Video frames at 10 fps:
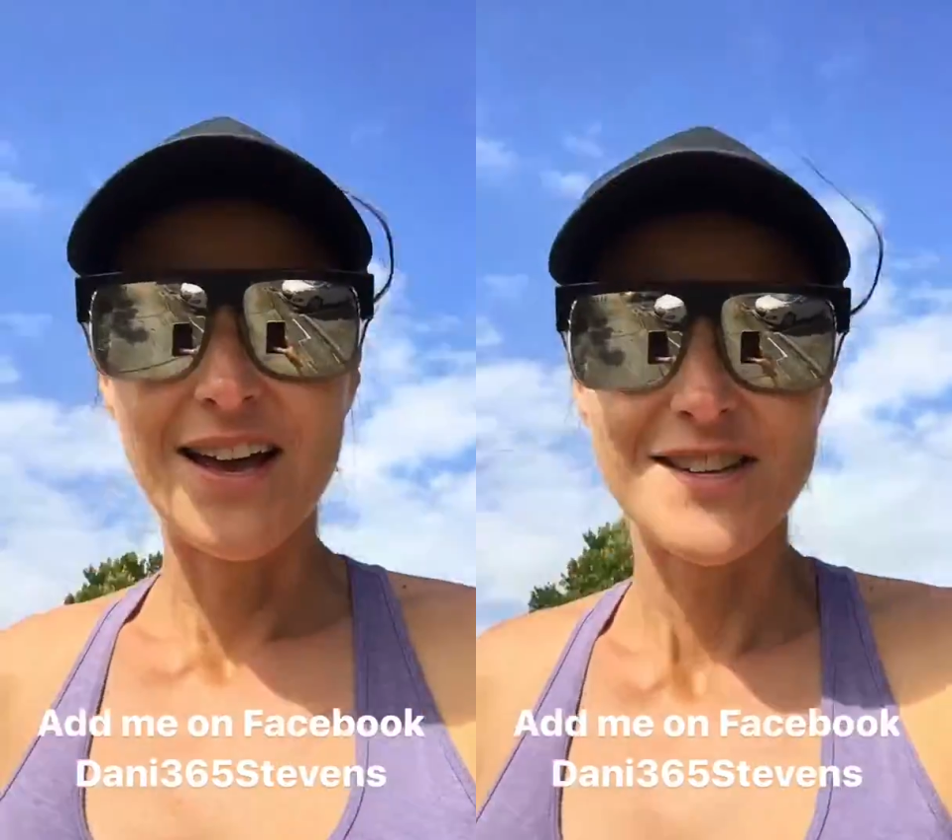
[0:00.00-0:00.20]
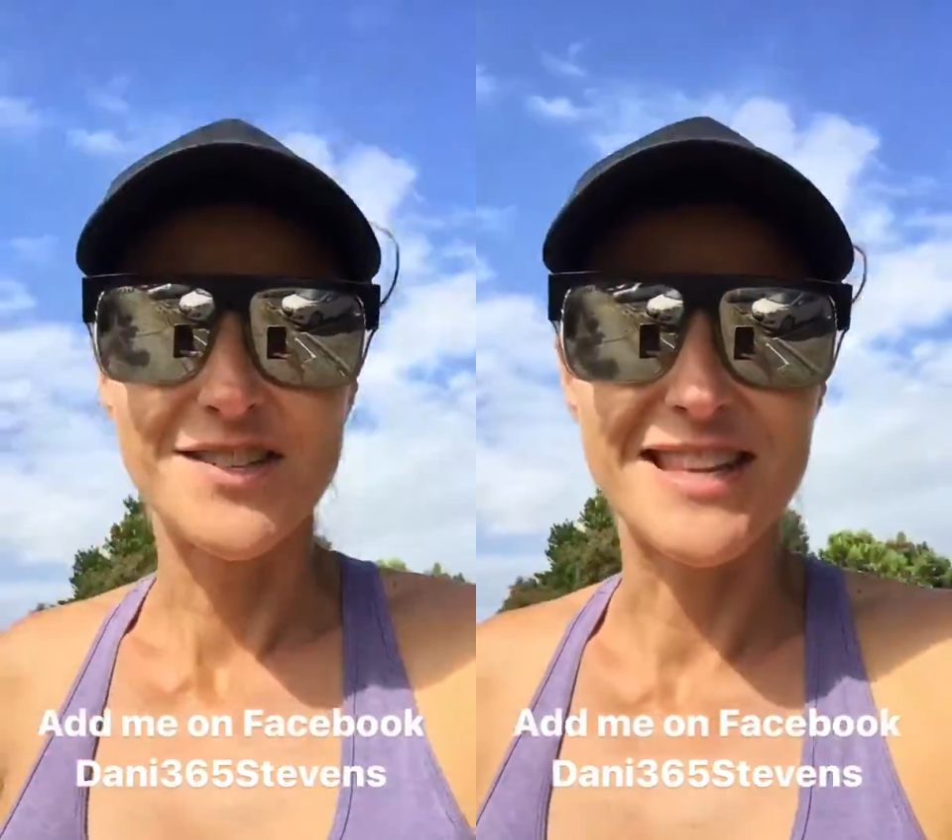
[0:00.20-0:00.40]

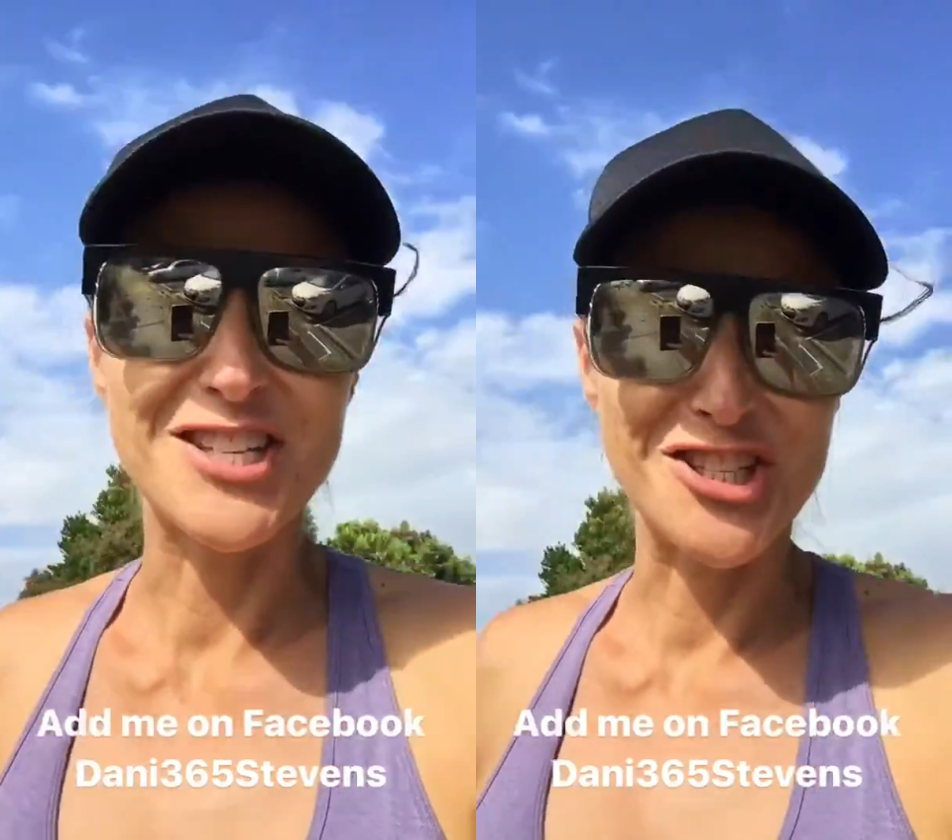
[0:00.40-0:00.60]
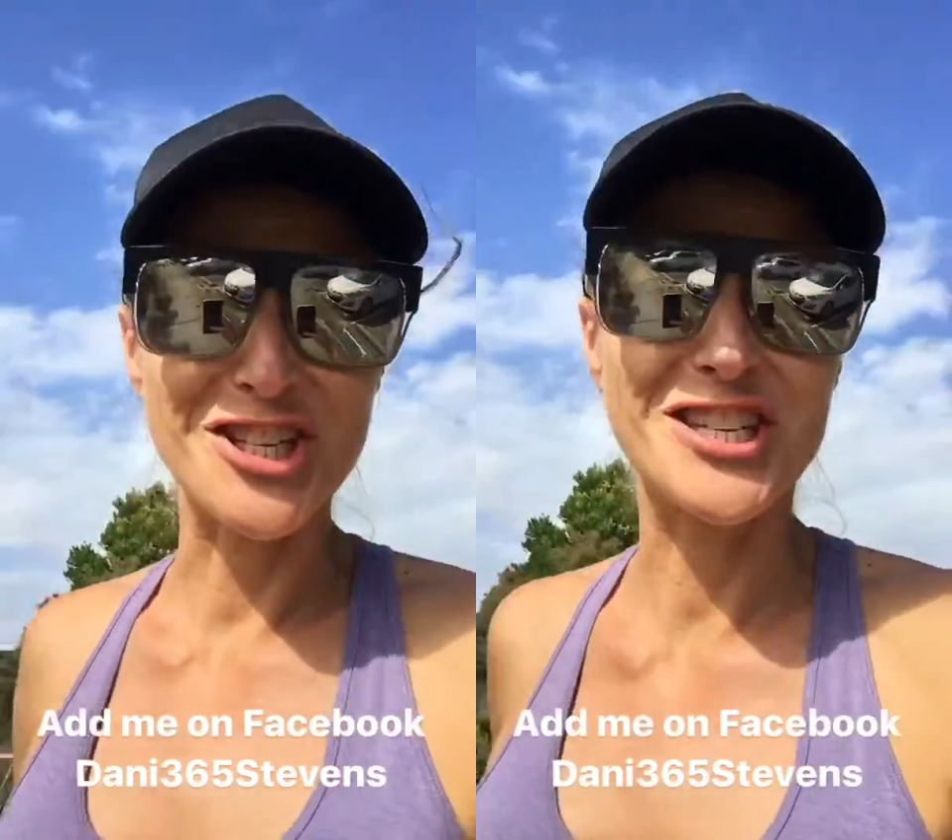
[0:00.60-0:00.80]
So this
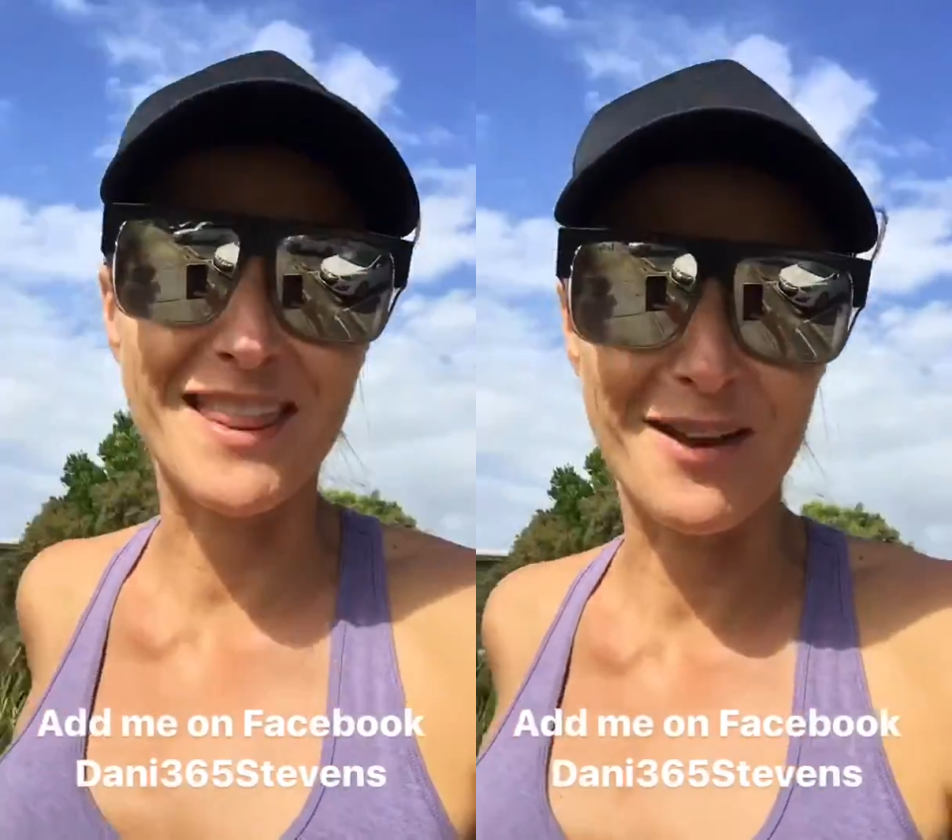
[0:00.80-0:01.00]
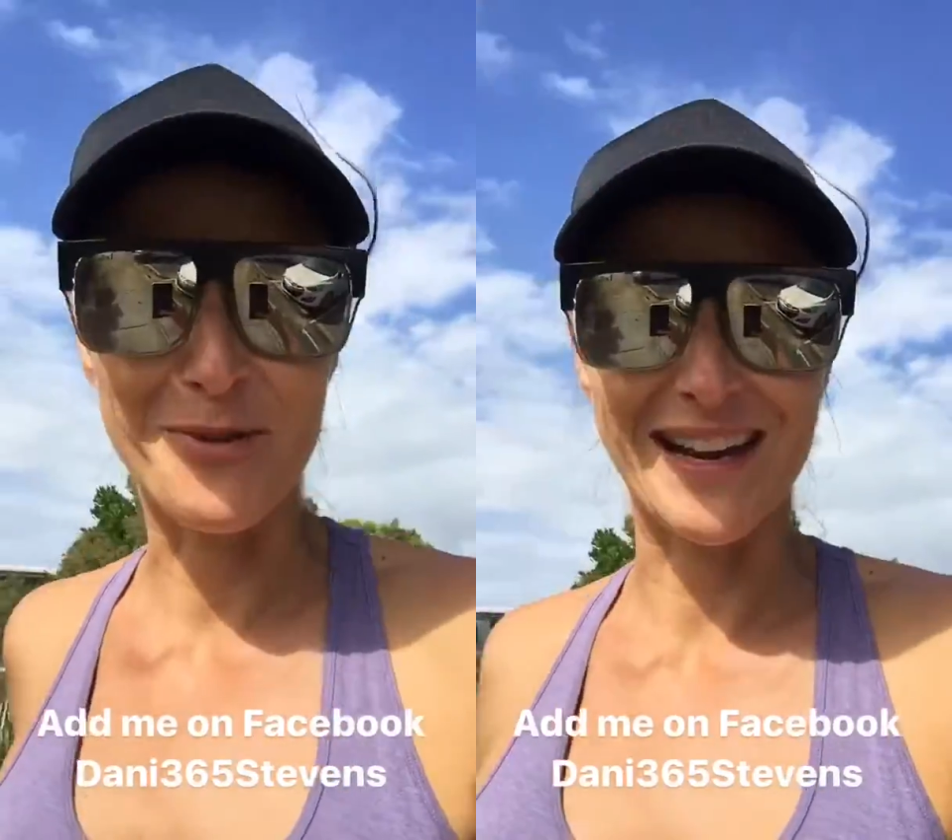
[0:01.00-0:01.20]
chit-chat
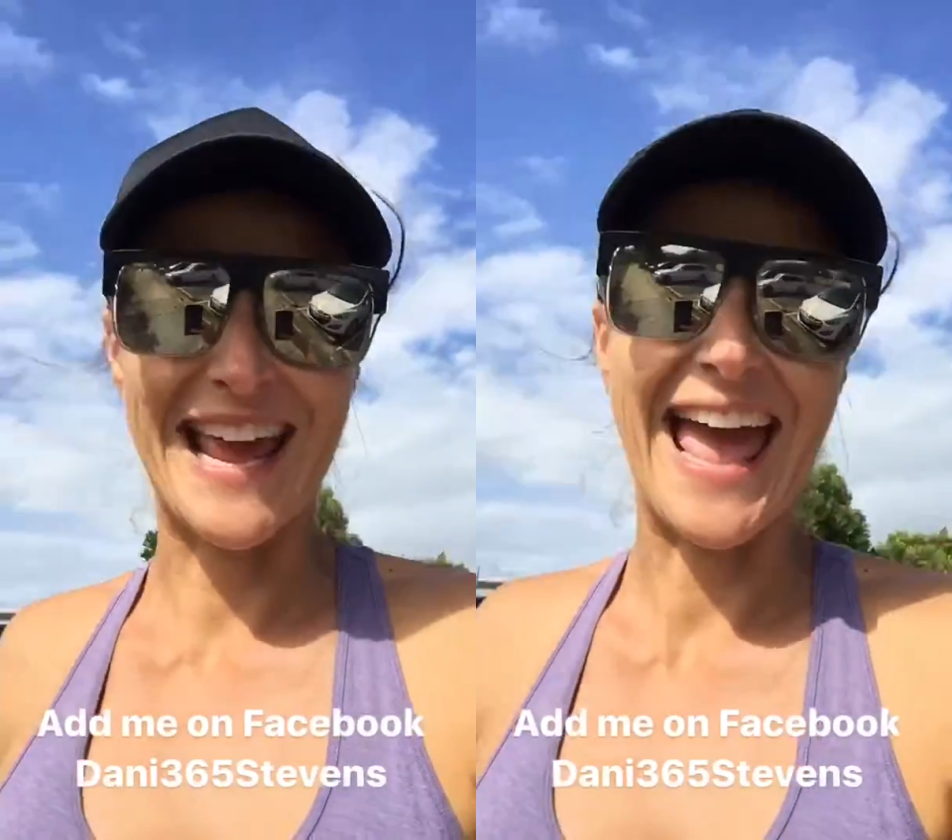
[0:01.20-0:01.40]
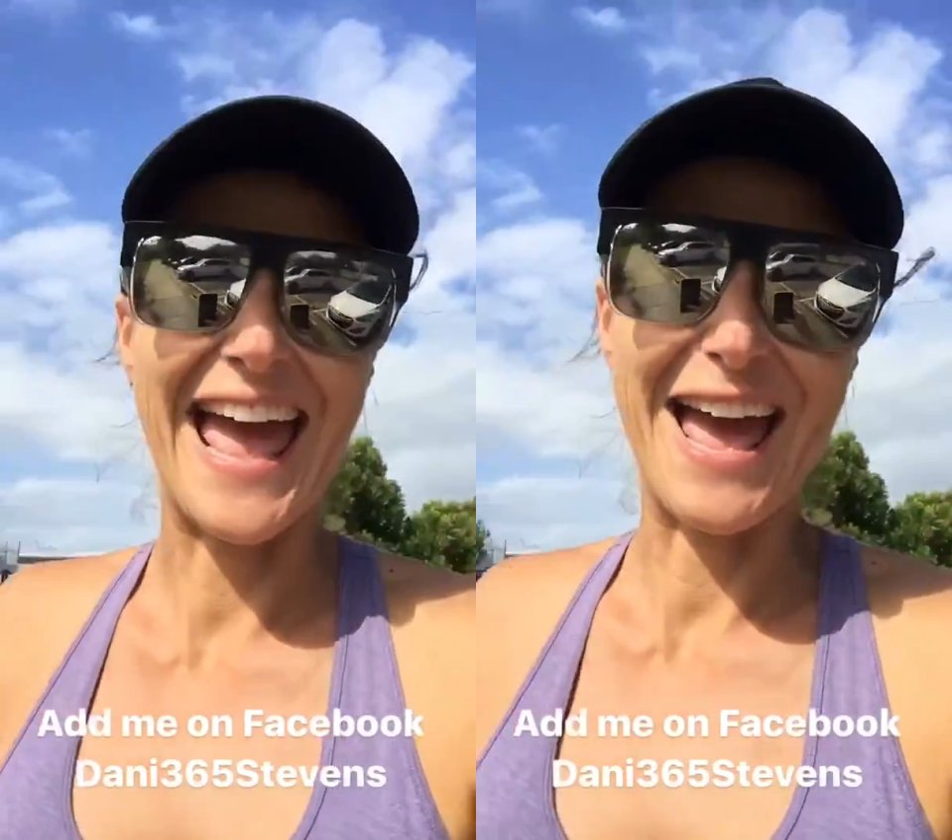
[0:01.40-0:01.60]
that we're going to
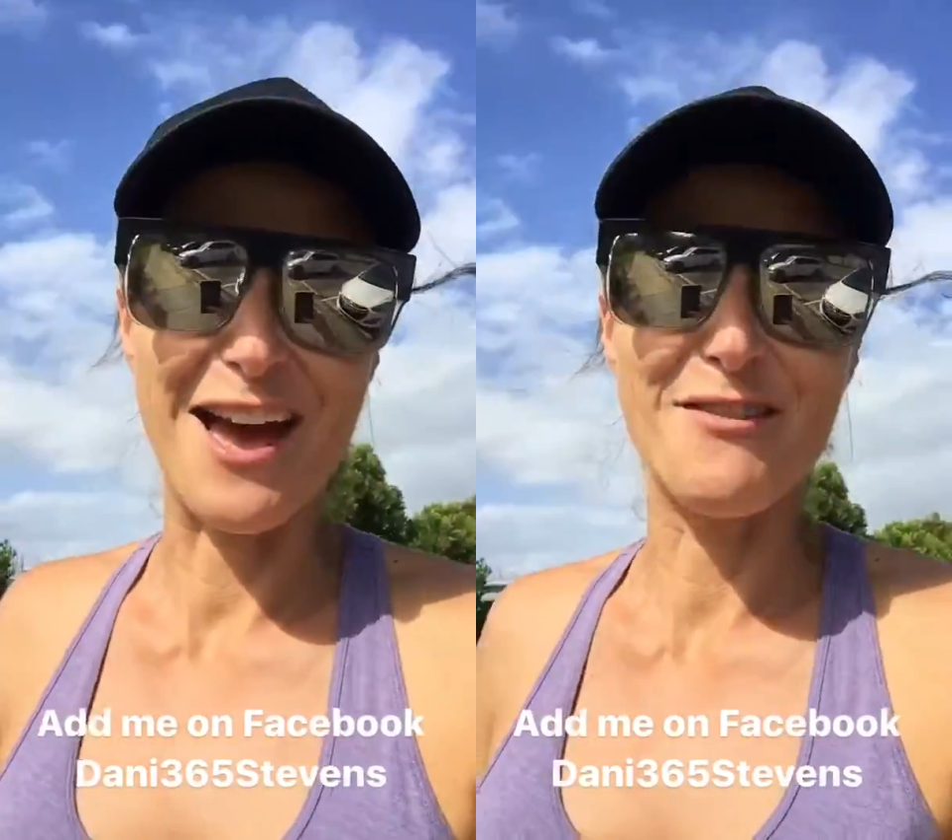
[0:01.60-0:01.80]
have,